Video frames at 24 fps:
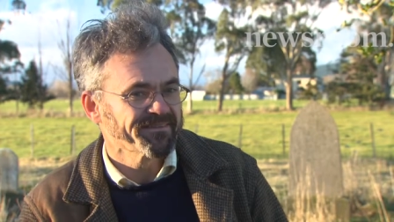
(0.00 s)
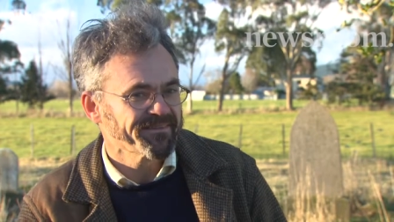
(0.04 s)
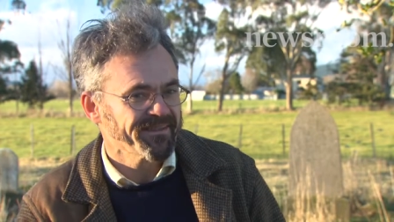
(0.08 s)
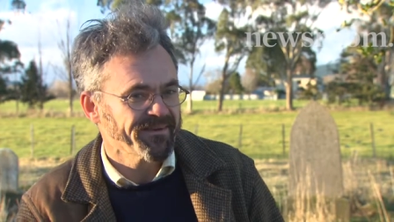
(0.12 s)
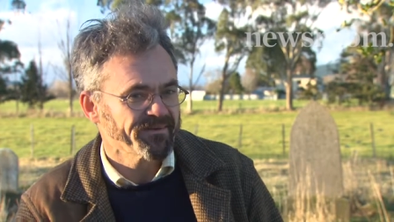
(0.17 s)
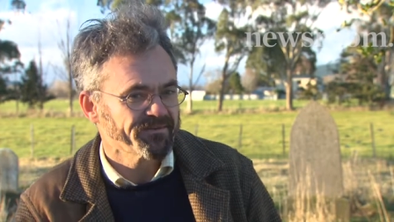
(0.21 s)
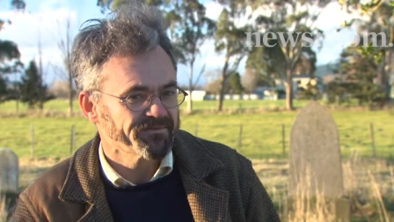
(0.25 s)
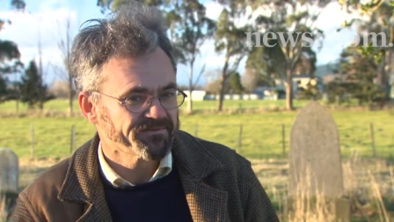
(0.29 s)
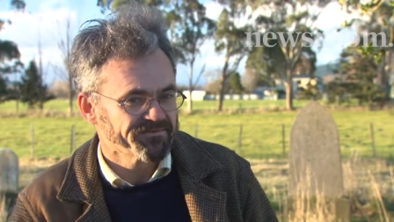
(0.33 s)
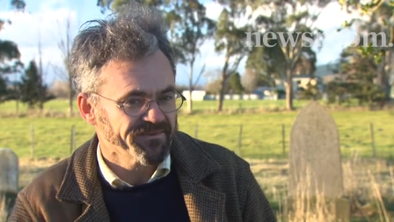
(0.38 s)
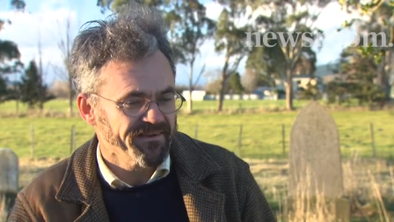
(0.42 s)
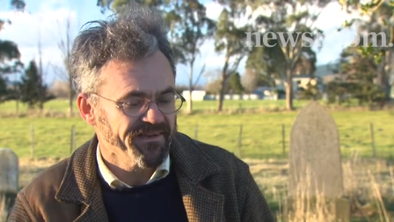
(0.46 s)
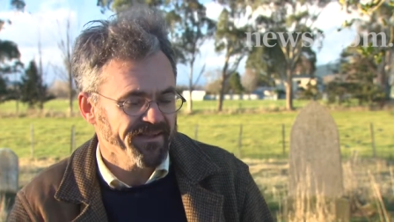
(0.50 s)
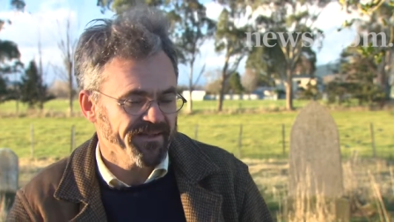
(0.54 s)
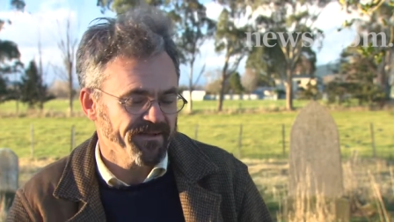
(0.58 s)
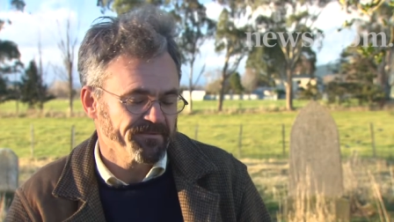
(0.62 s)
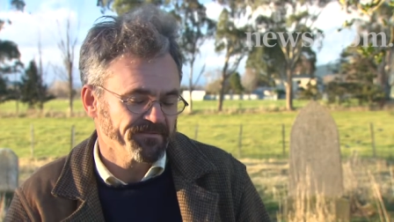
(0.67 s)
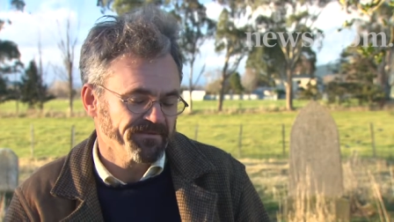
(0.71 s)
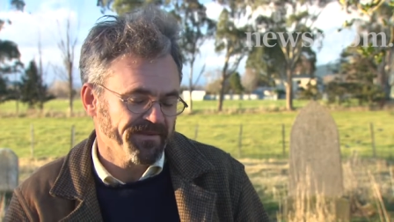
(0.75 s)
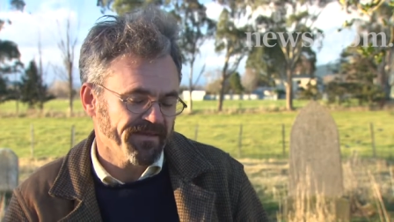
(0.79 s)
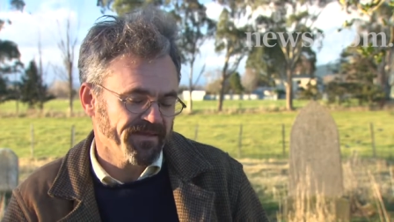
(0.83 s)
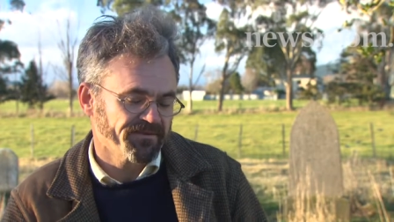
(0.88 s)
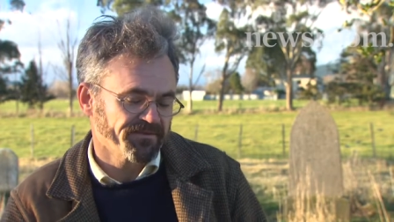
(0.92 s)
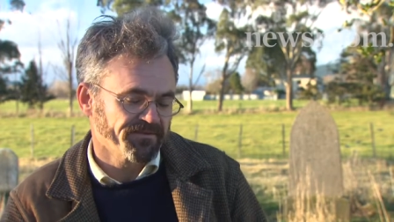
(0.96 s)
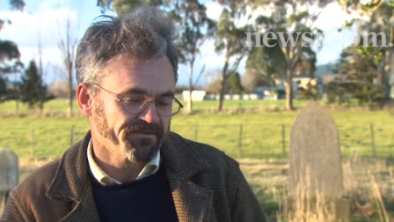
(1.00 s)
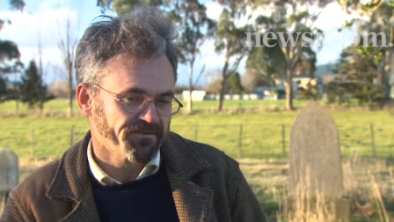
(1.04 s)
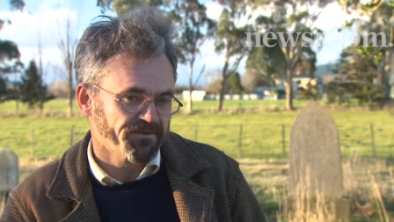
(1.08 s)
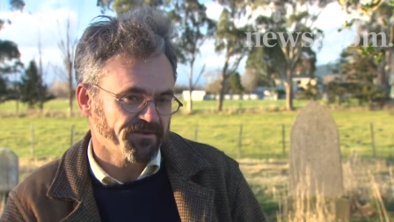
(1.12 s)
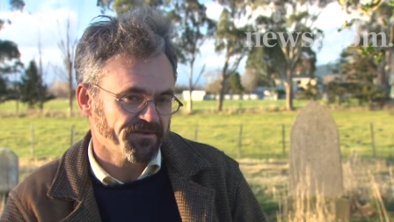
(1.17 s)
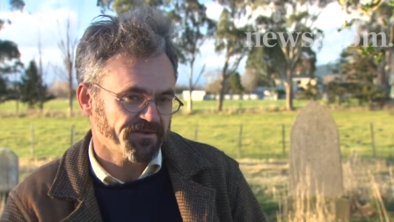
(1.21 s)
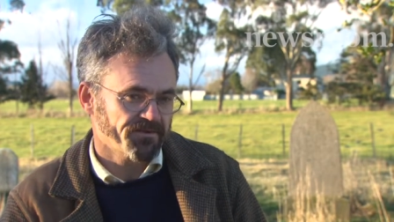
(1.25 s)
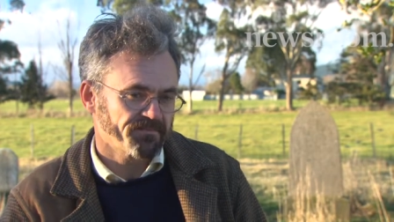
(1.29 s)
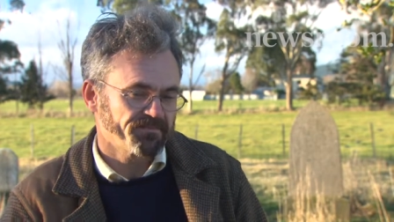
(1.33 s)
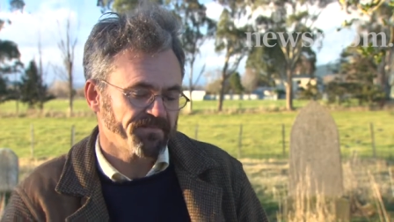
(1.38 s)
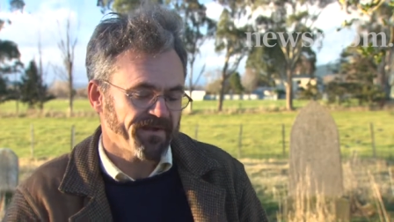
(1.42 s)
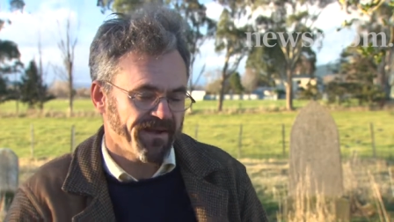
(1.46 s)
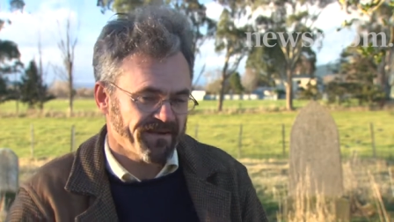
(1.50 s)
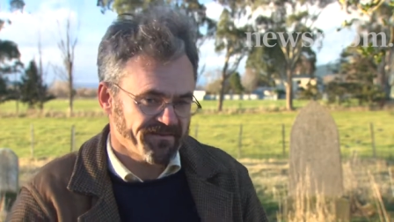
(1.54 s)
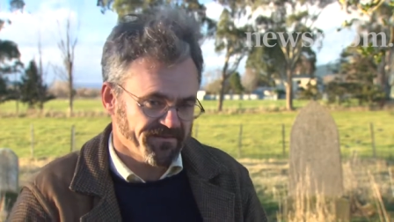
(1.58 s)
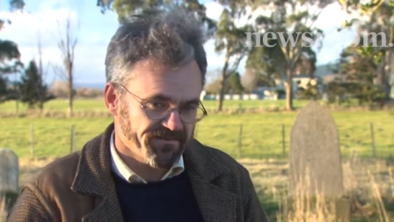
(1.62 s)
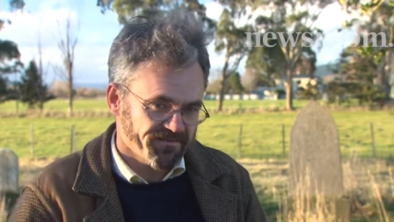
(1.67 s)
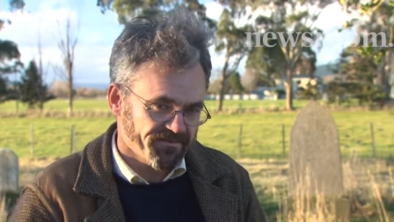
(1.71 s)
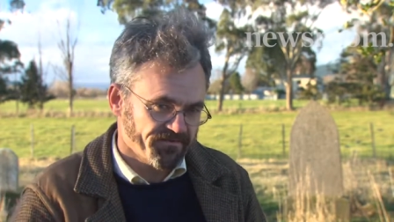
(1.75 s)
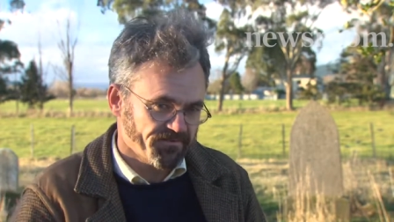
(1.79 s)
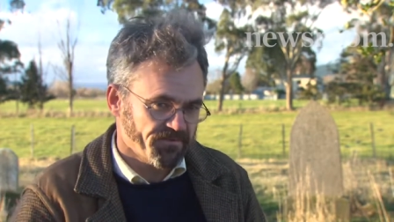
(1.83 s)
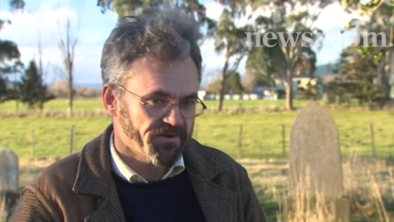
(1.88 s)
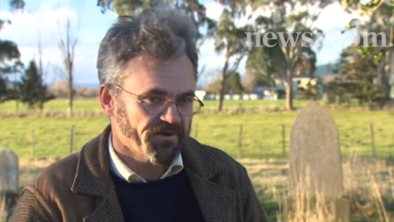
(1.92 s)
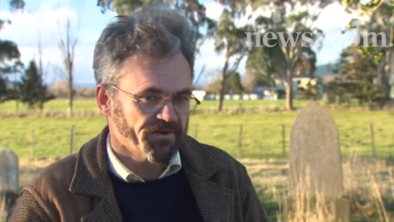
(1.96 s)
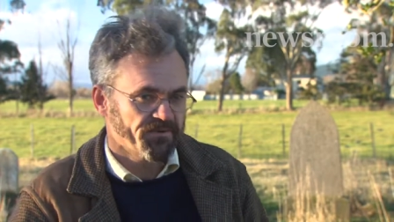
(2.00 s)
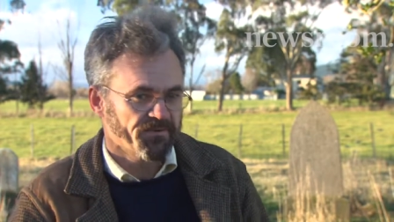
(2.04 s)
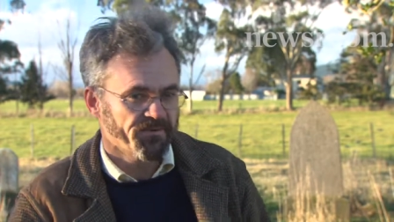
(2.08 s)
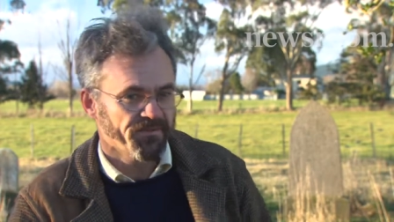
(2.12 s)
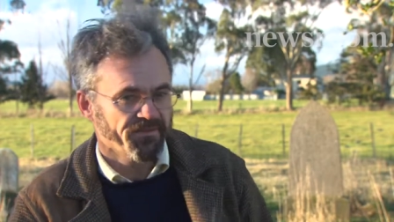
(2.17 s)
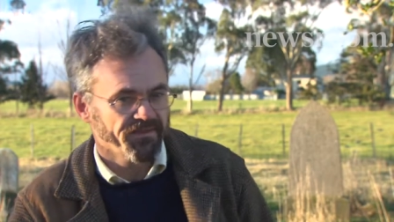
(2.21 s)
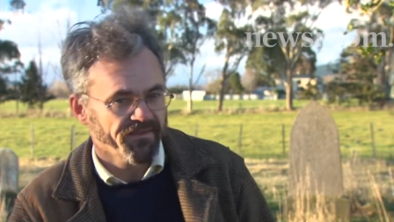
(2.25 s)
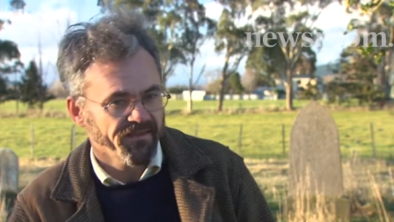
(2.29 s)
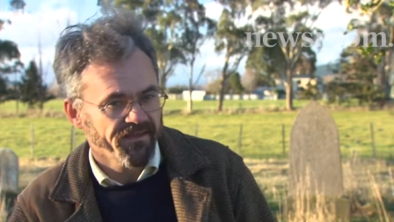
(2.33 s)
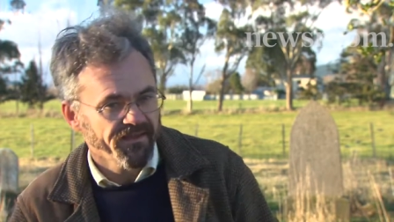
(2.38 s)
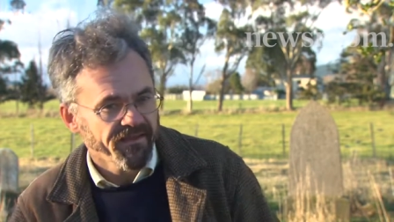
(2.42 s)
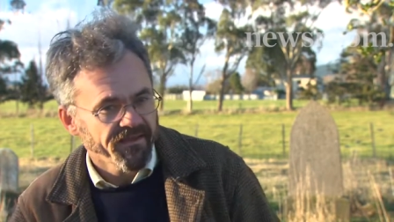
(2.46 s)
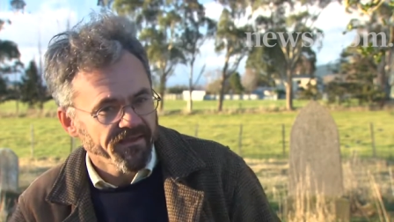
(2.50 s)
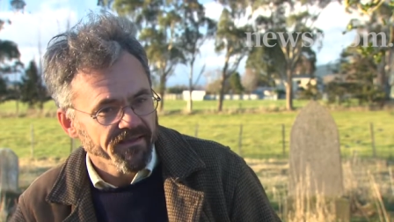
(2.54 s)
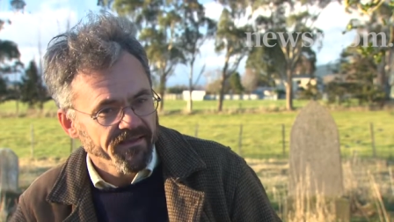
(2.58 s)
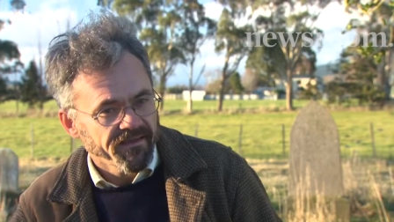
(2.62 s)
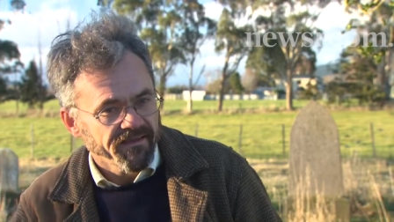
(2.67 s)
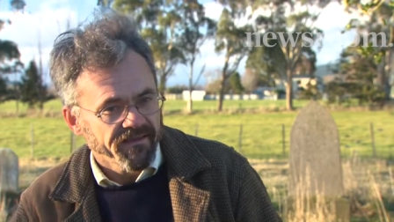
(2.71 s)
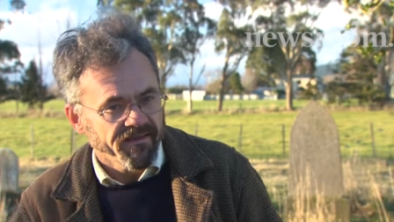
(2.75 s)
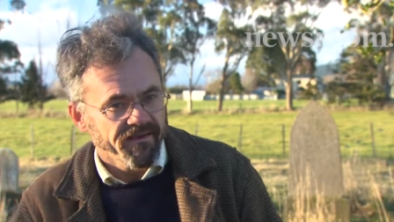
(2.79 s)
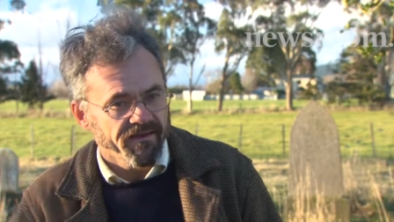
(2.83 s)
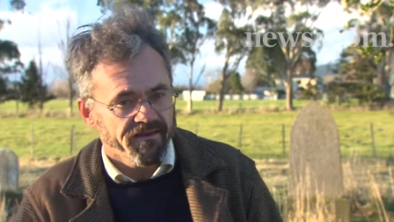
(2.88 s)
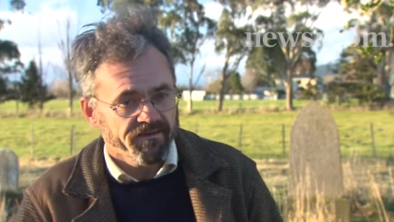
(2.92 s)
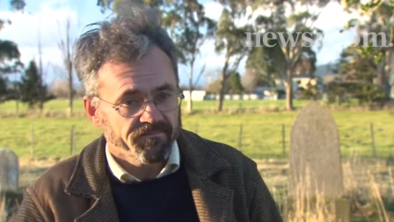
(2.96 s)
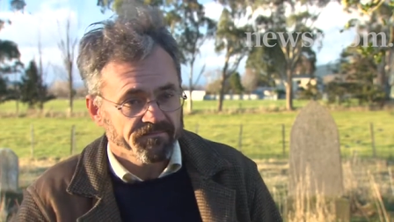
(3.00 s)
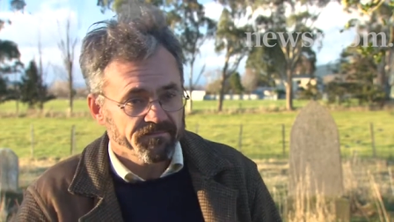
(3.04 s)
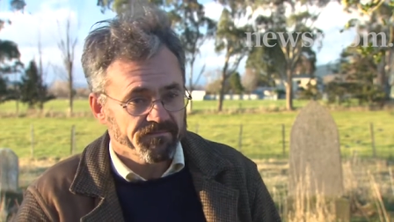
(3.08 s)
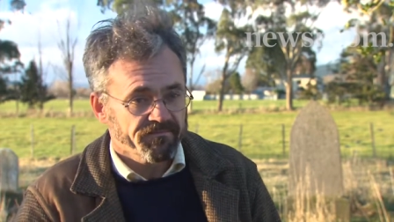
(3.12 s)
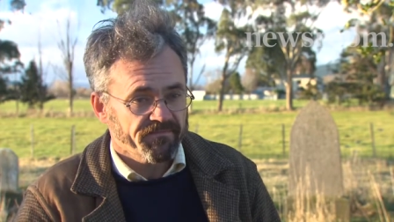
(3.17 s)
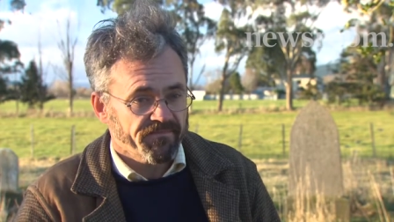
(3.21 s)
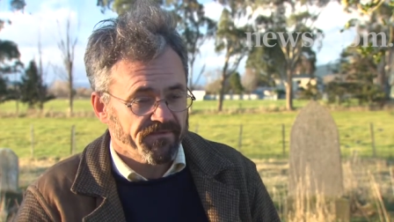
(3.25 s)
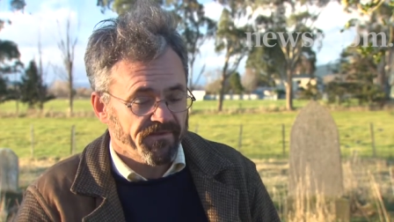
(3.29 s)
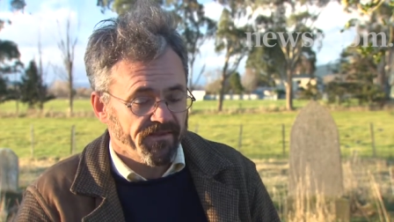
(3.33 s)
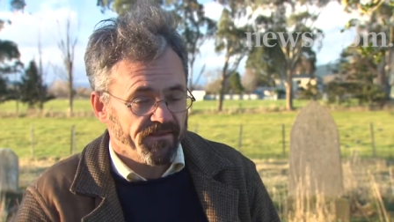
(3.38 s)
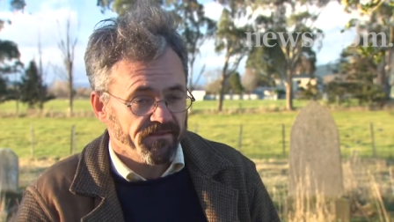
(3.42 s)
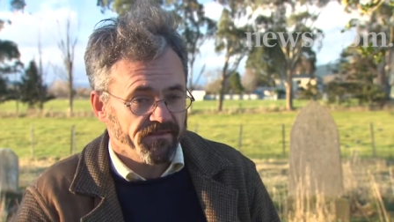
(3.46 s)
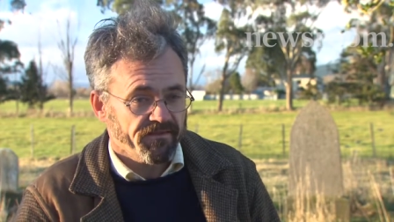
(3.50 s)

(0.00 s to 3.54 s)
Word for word: and that will really come down to a lot of comparative work with um,